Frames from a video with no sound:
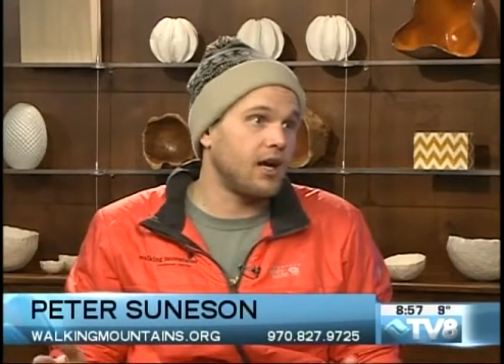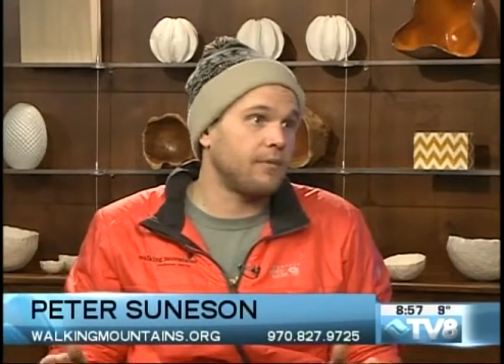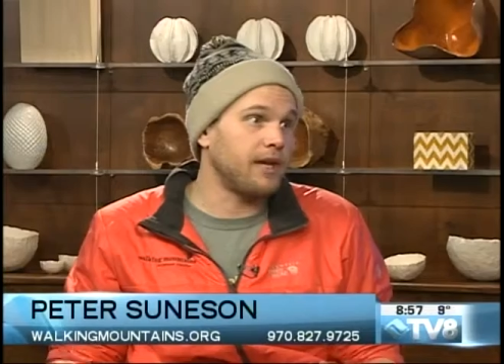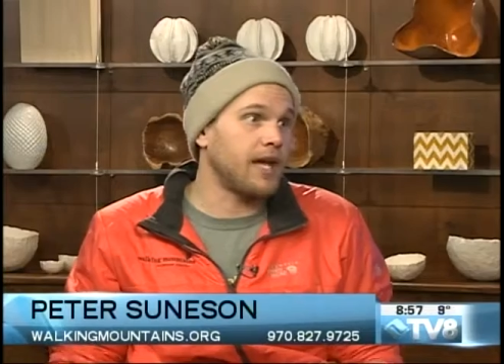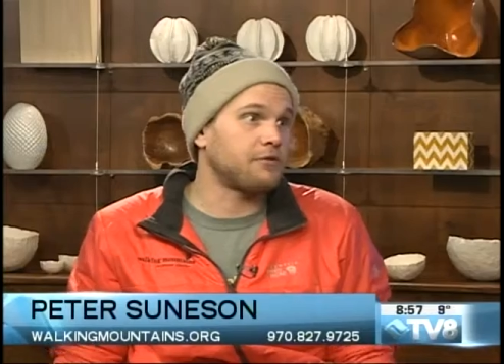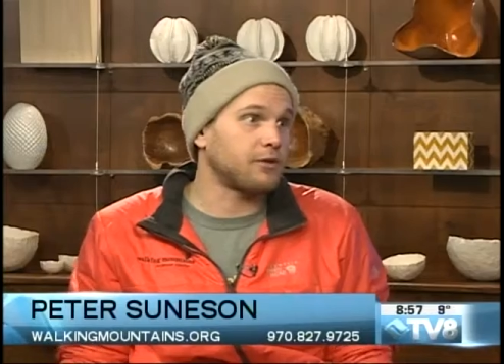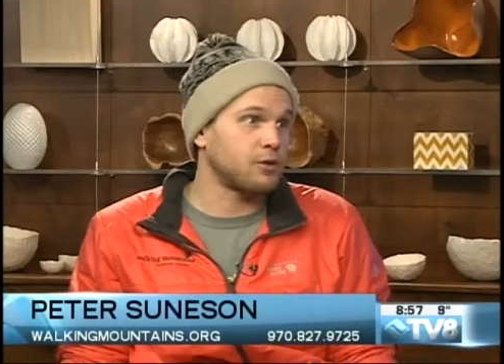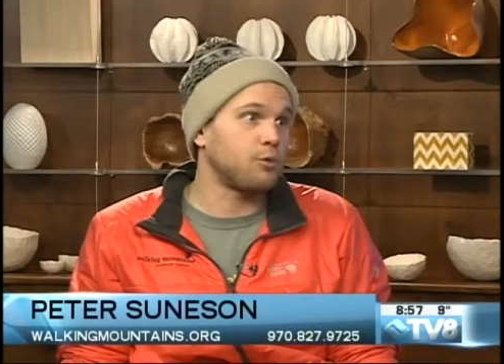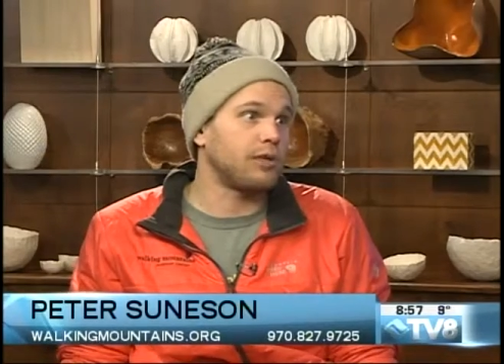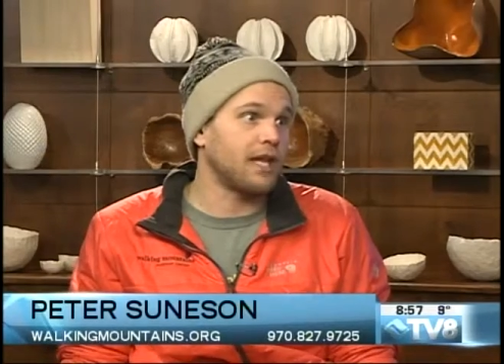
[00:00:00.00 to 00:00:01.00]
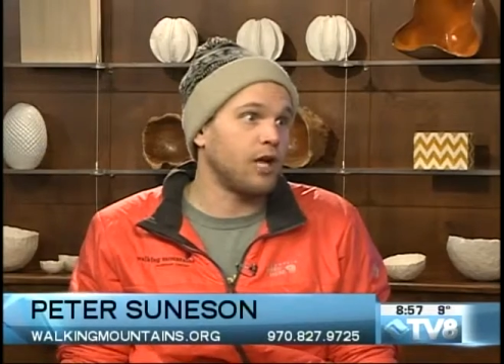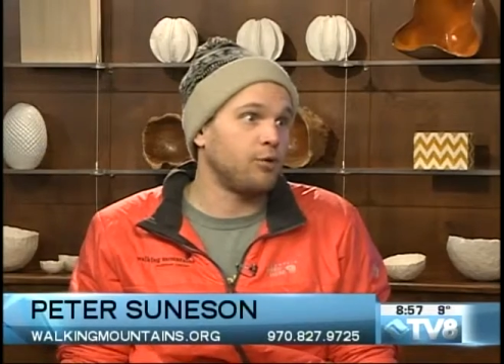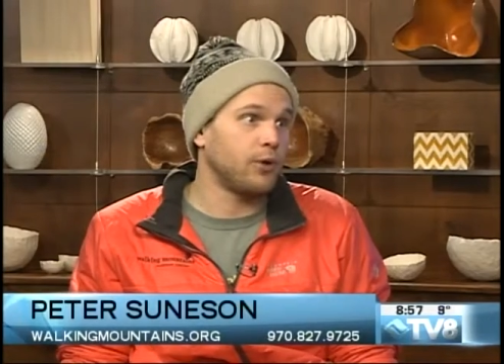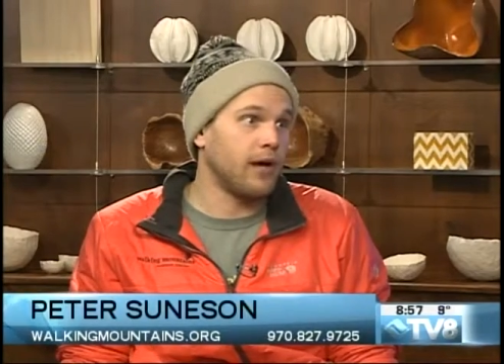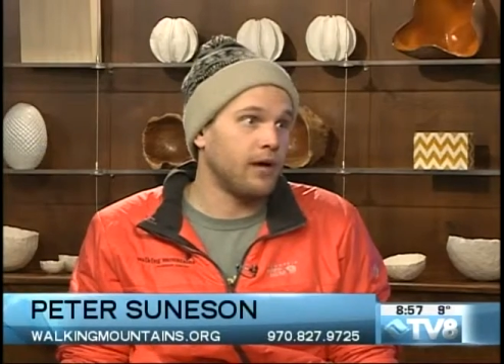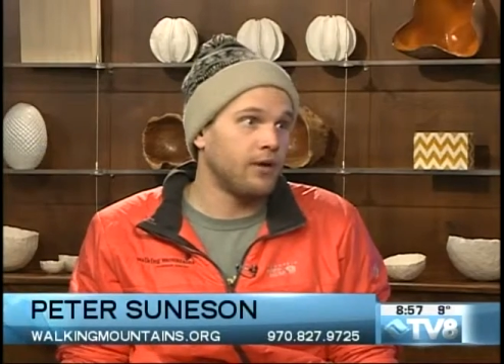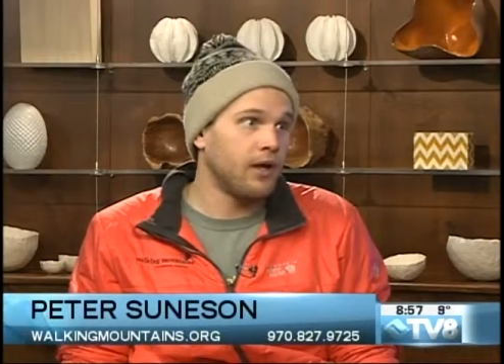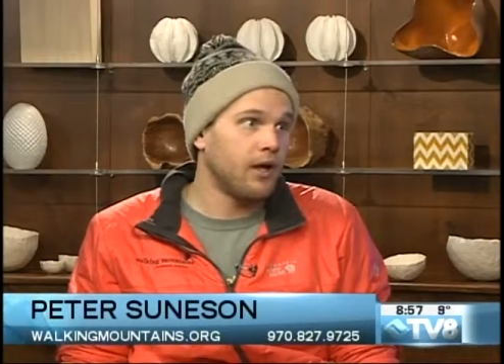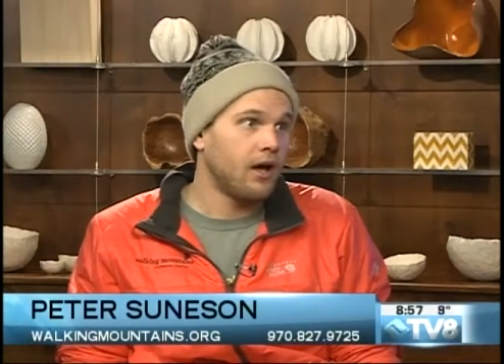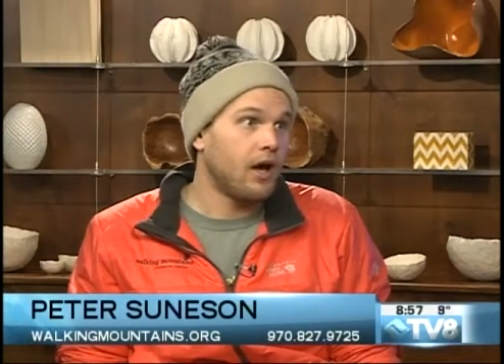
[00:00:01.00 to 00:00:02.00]
Um, the naturalists will be able to help you out
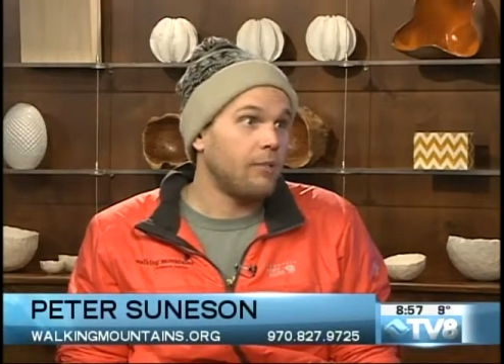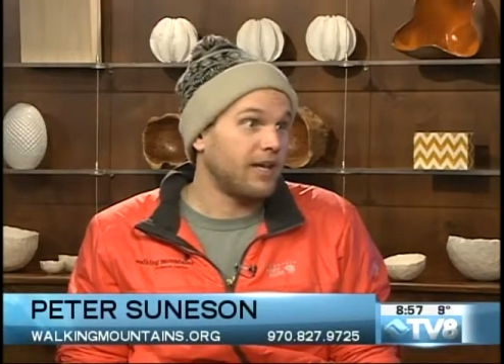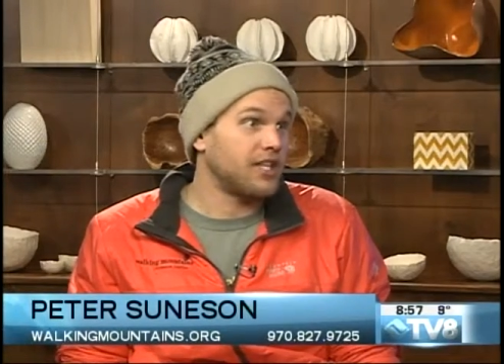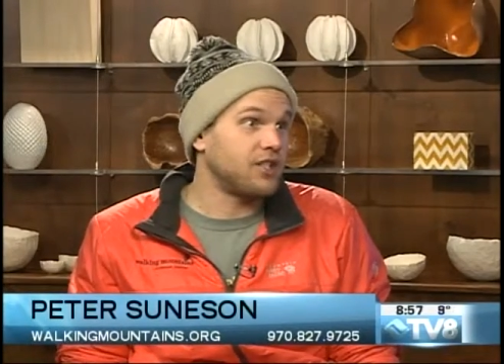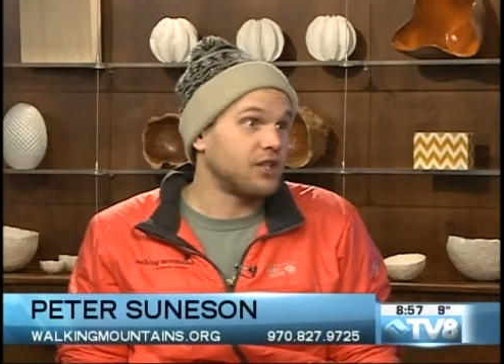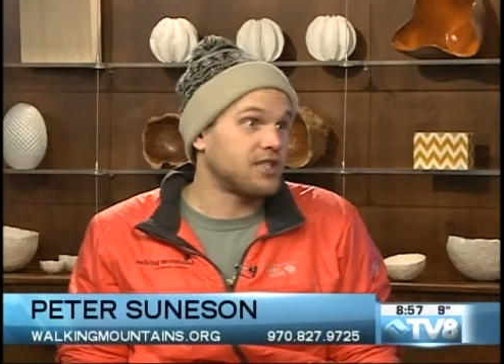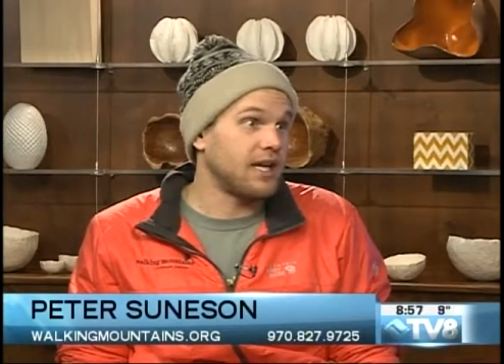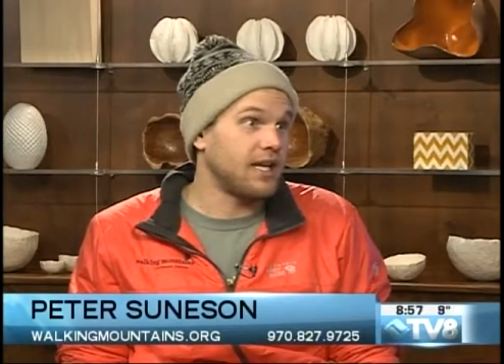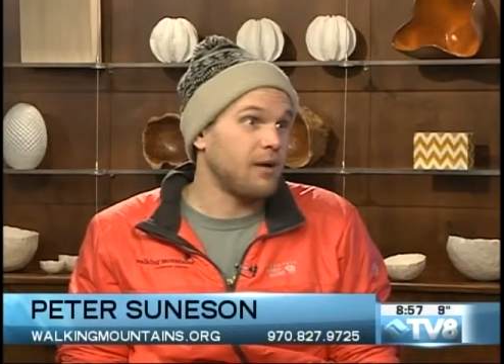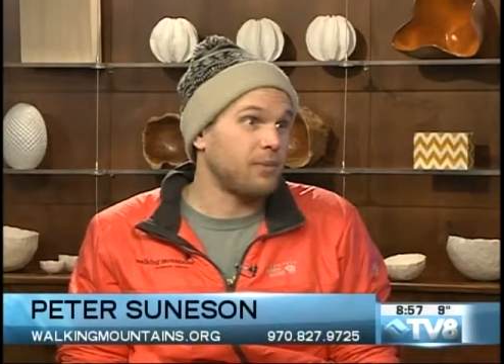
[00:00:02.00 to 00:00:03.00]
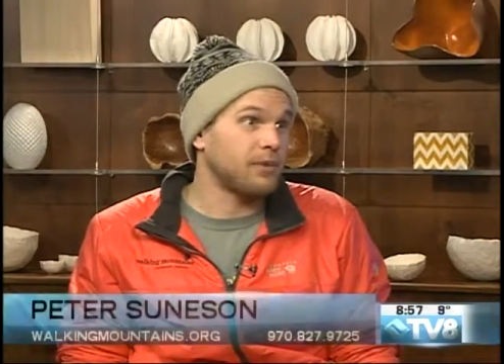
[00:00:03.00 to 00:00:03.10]
um, and get you all signed up.